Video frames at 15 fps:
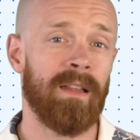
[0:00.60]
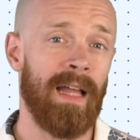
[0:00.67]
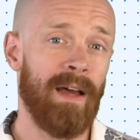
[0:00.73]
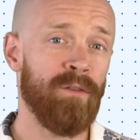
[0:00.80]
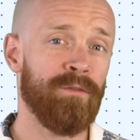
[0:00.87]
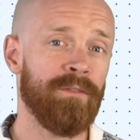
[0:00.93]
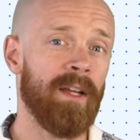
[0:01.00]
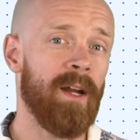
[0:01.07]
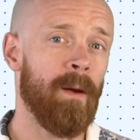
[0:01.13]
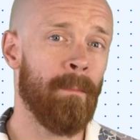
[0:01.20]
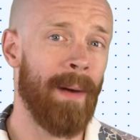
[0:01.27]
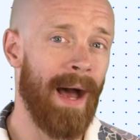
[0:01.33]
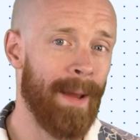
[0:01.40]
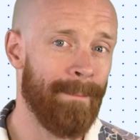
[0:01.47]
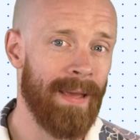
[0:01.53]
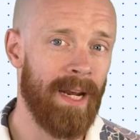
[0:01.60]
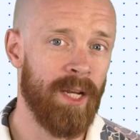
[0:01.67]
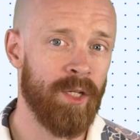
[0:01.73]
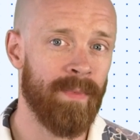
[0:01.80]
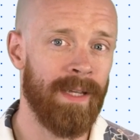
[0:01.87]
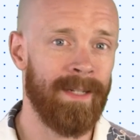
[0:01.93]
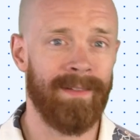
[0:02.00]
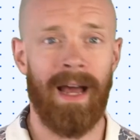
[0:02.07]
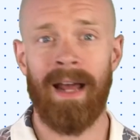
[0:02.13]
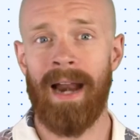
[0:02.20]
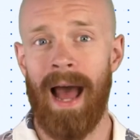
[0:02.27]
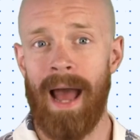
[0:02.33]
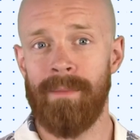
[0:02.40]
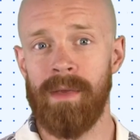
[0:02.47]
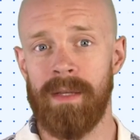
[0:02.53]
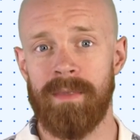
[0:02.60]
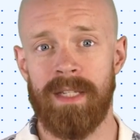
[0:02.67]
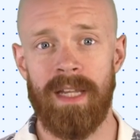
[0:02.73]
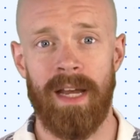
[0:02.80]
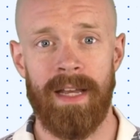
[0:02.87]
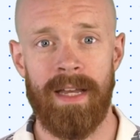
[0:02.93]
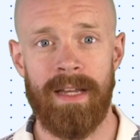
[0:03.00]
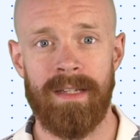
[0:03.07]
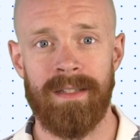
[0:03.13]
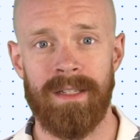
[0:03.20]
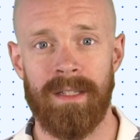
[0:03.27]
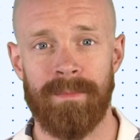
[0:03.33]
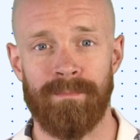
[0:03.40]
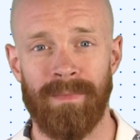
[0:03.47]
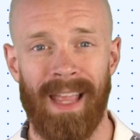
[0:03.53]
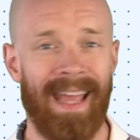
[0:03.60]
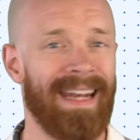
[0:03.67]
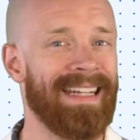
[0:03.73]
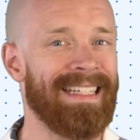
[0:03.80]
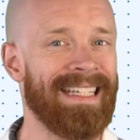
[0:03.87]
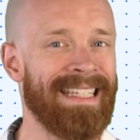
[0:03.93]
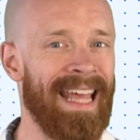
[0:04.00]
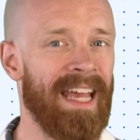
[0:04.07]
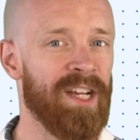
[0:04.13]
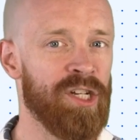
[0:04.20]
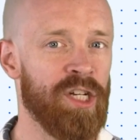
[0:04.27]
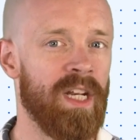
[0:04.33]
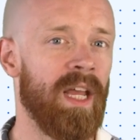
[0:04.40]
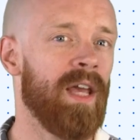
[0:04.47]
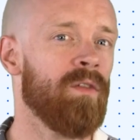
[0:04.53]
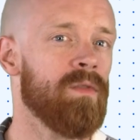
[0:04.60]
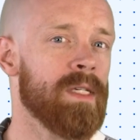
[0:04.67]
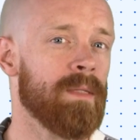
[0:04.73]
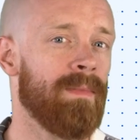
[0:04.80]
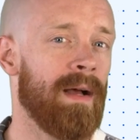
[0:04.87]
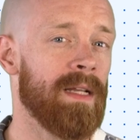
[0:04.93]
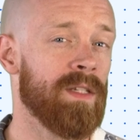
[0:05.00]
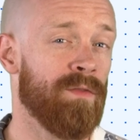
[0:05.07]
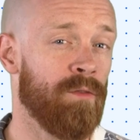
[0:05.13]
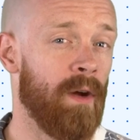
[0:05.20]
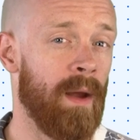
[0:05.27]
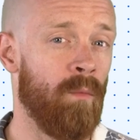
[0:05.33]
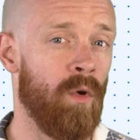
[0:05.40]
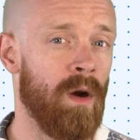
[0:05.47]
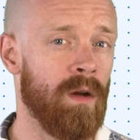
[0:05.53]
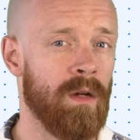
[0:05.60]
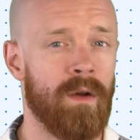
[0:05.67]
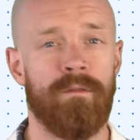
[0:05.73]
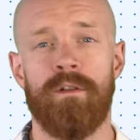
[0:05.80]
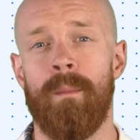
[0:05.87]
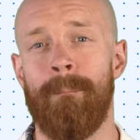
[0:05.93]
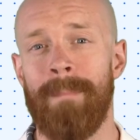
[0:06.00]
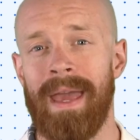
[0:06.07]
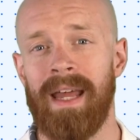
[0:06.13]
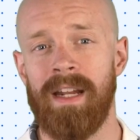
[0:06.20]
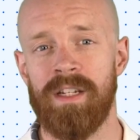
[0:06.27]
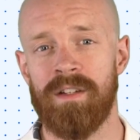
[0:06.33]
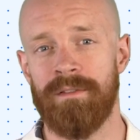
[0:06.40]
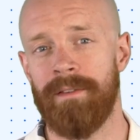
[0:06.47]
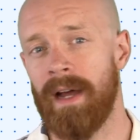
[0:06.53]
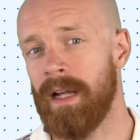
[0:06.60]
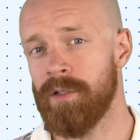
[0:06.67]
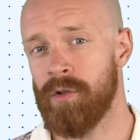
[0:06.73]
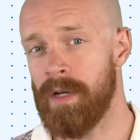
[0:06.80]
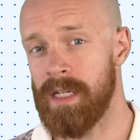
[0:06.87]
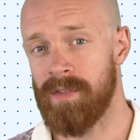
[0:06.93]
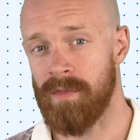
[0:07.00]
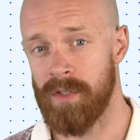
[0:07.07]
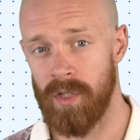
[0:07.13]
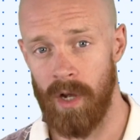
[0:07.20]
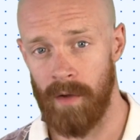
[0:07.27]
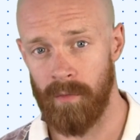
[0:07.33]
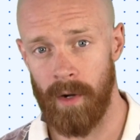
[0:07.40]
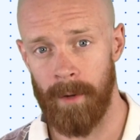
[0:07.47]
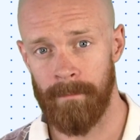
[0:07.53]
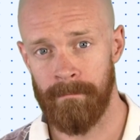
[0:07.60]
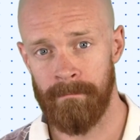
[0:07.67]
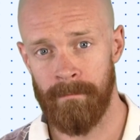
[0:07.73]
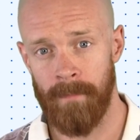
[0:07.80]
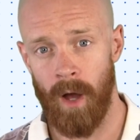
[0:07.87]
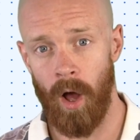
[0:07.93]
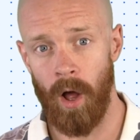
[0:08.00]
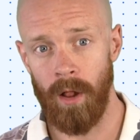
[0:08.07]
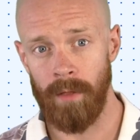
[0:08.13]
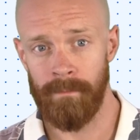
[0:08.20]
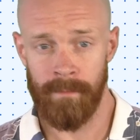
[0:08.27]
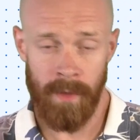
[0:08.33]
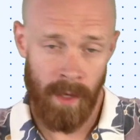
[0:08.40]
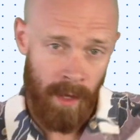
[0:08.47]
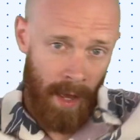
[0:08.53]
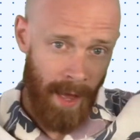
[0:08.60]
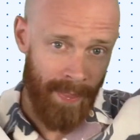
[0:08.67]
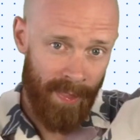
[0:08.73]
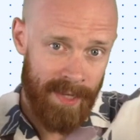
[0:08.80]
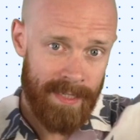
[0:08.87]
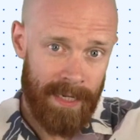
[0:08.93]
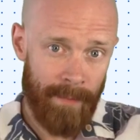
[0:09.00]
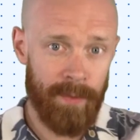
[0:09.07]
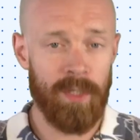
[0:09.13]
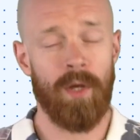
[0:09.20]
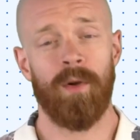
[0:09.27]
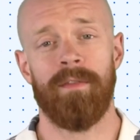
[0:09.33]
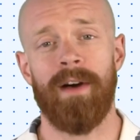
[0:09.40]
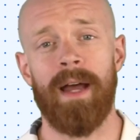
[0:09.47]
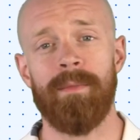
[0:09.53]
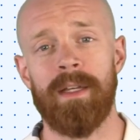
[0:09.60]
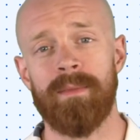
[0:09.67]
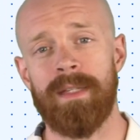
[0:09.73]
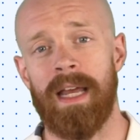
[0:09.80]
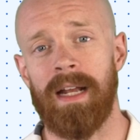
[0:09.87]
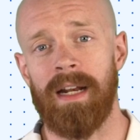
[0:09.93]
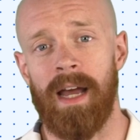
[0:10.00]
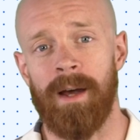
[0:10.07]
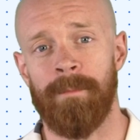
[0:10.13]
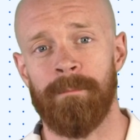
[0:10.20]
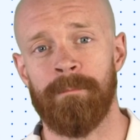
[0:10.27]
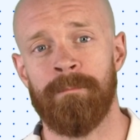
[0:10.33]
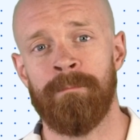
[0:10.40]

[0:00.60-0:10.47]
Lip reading: Cloudflare Bot Management on IBM CIS, and a detection and response framework for managed file transfer software, all on this episode of IBM Tech Now.